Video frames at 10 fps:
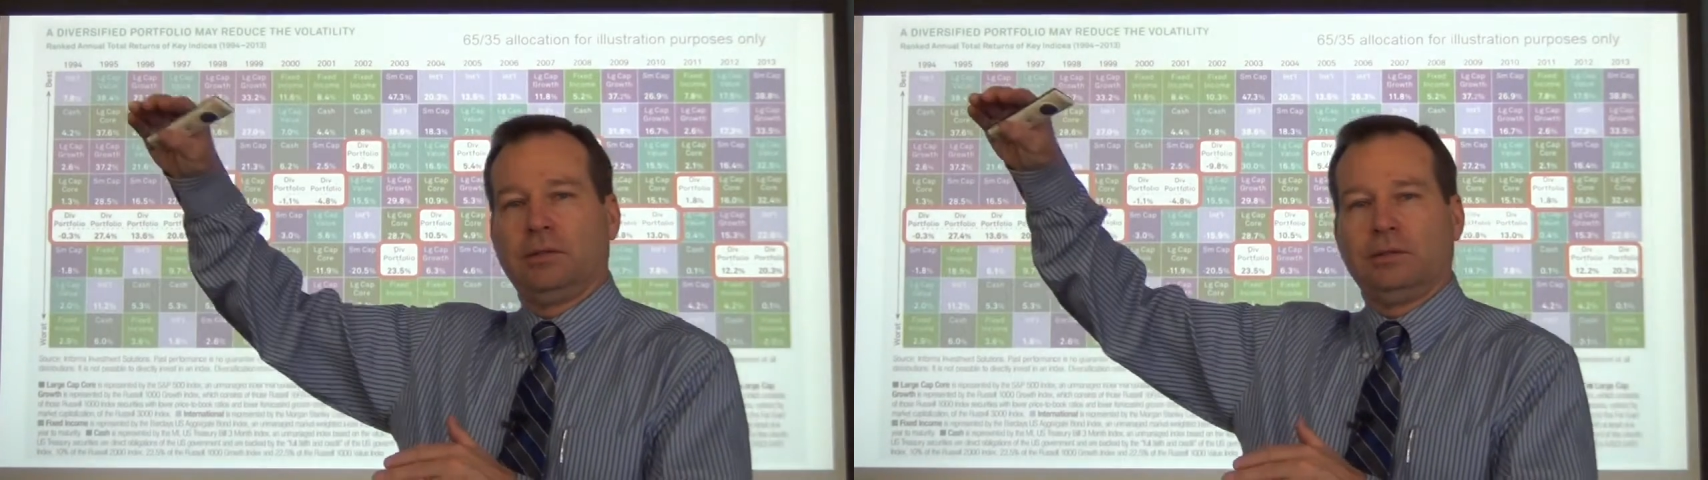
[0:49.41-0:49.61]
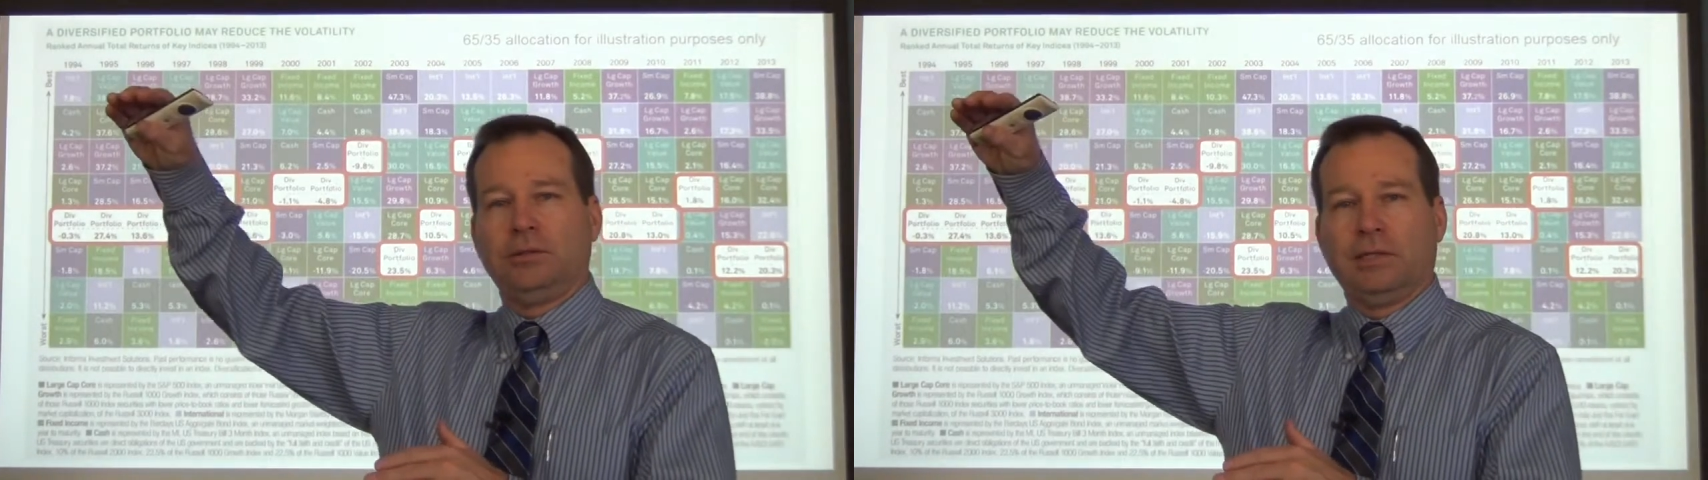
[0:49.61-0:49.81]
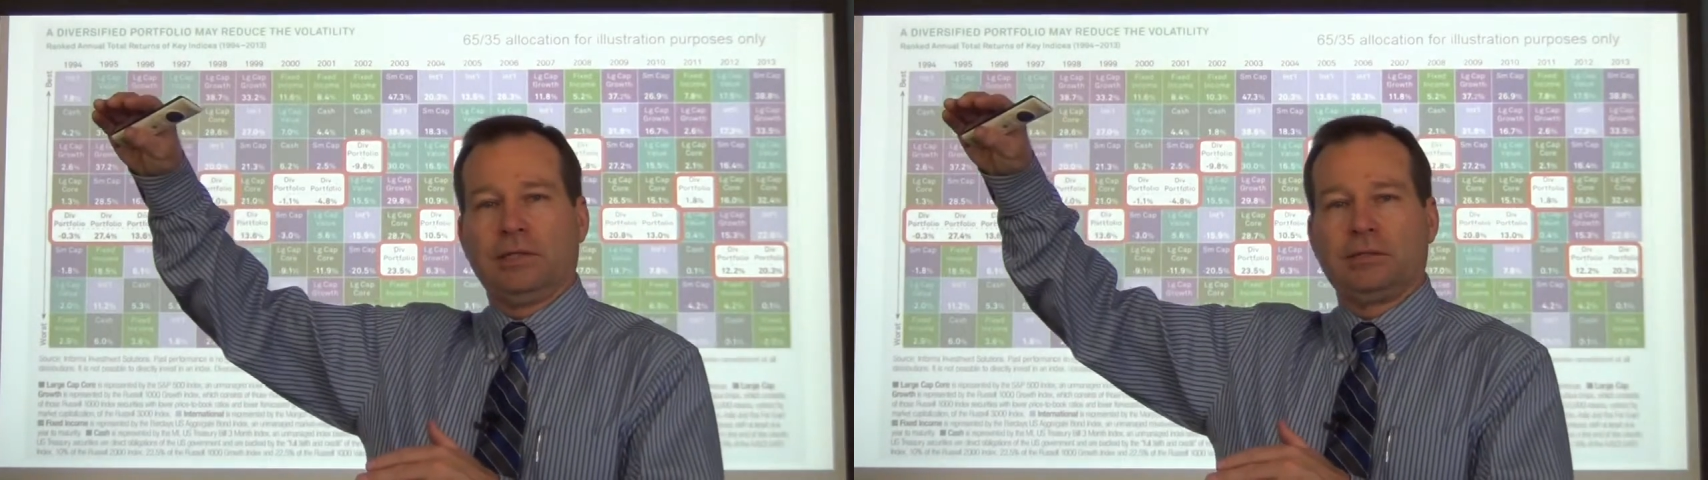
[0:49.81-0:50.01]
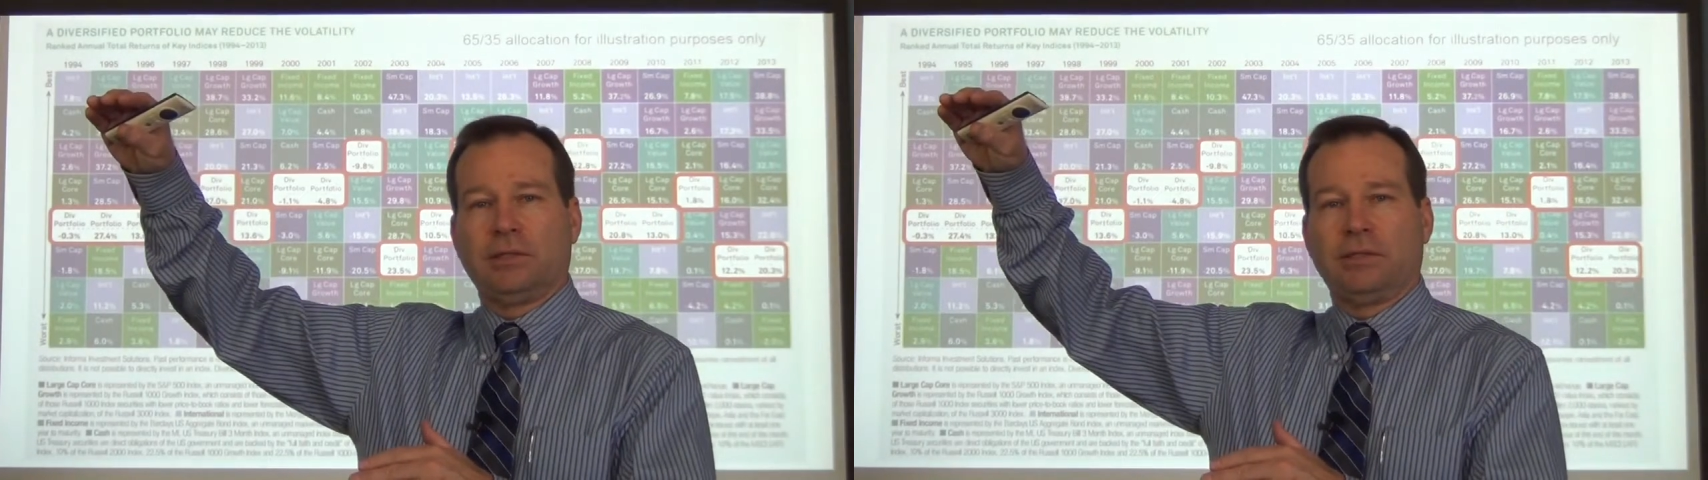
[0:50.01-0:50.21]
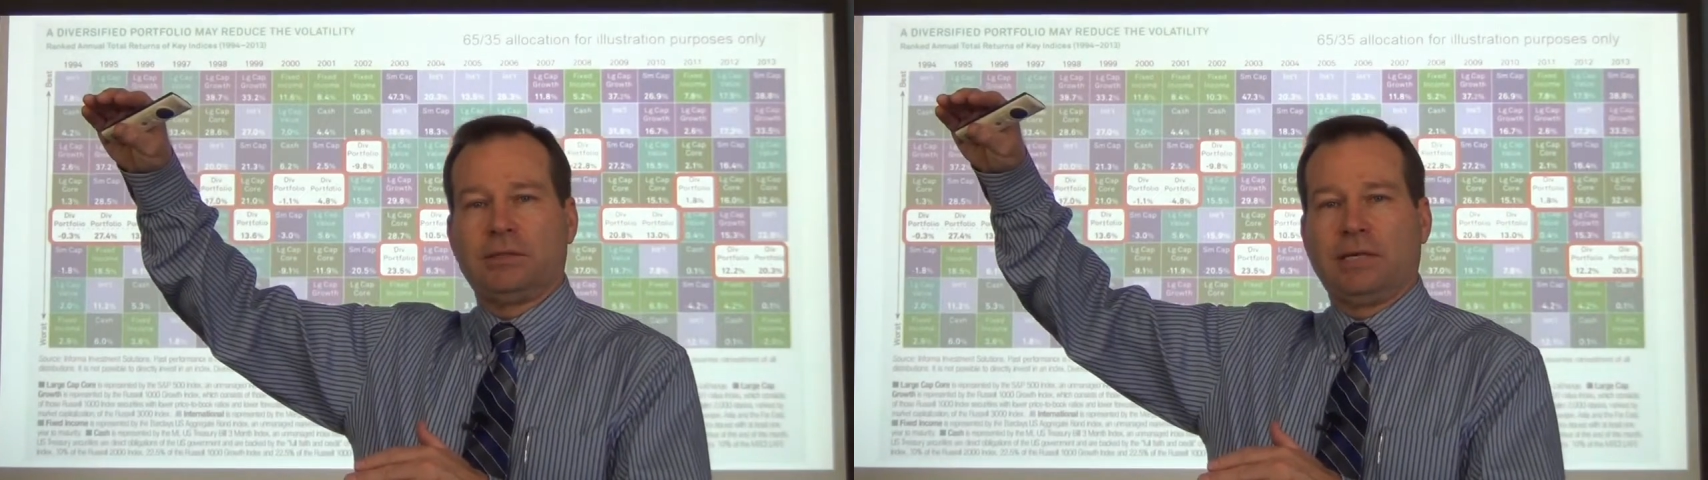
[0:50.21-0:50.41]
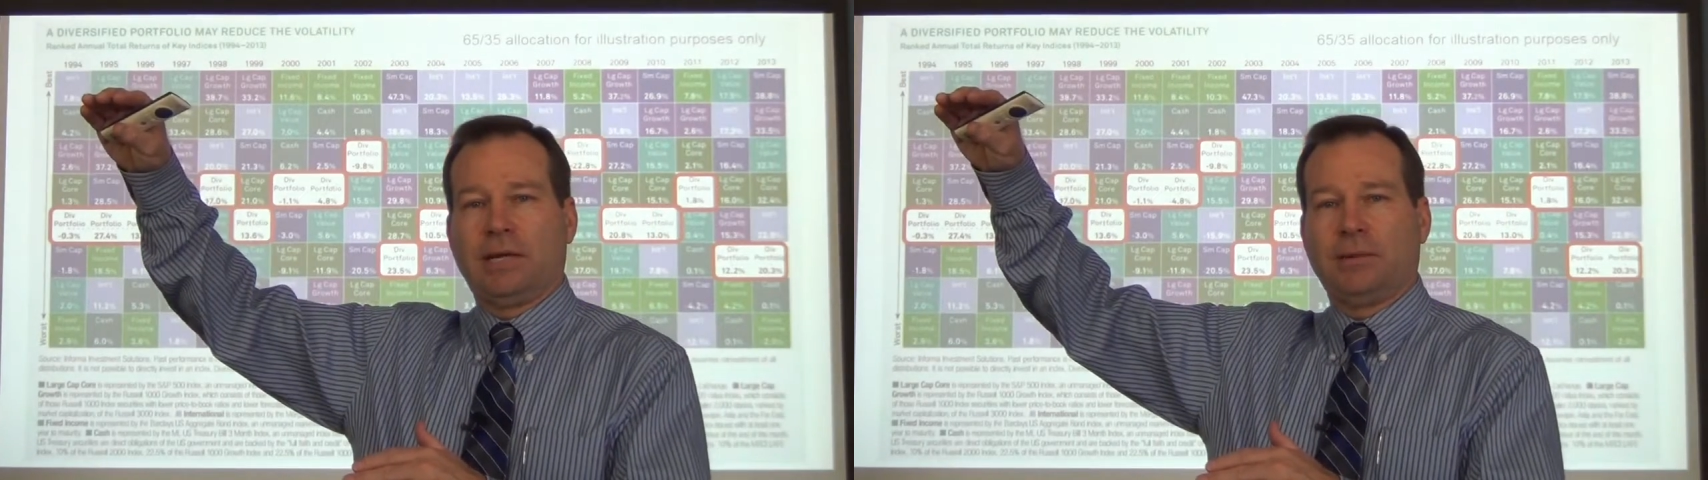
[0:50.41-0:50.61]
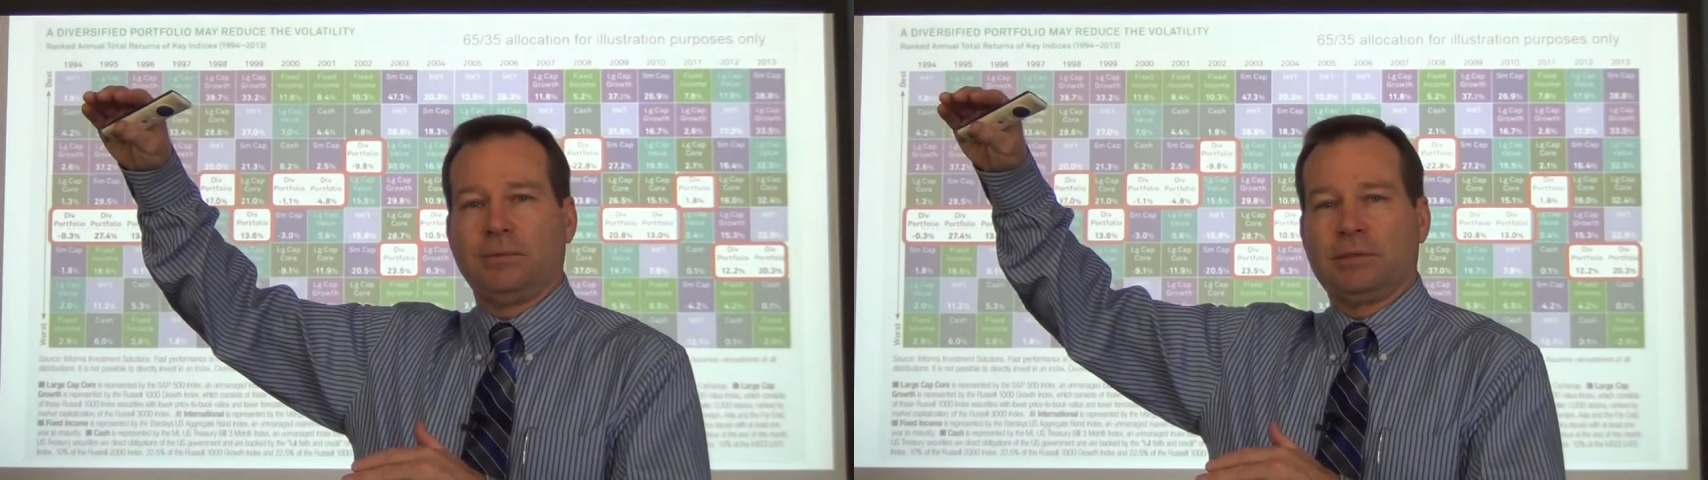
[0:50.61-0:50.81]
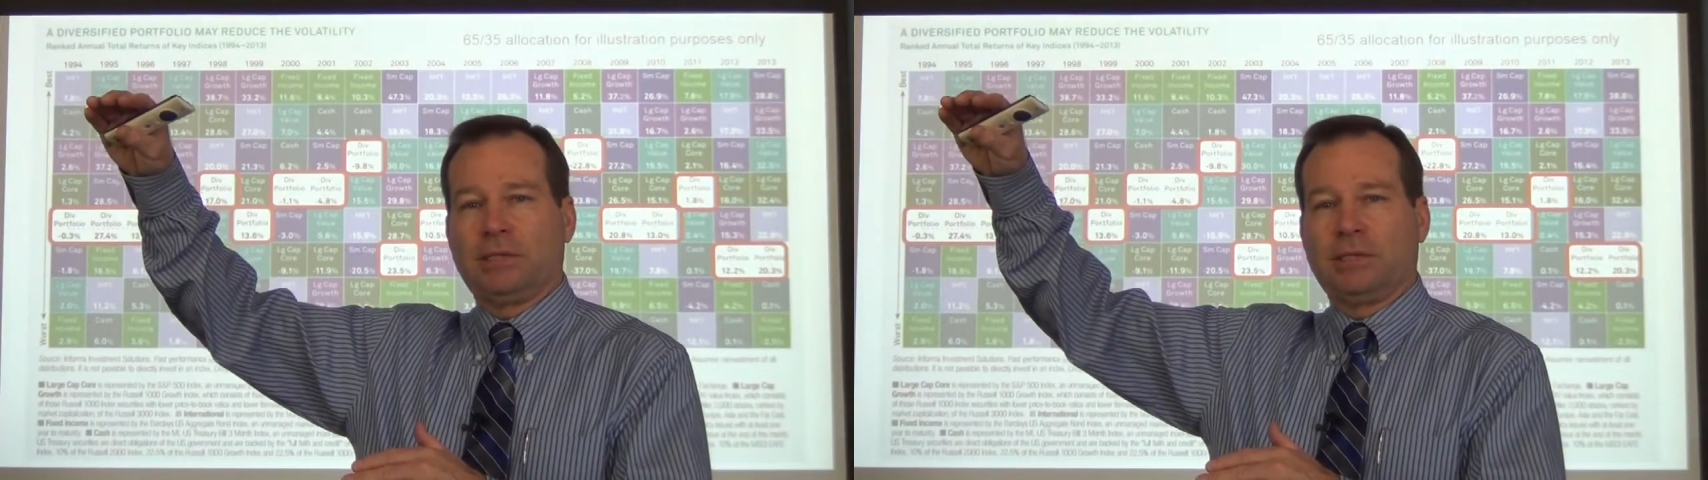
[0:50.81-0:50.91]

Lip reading: US large cap is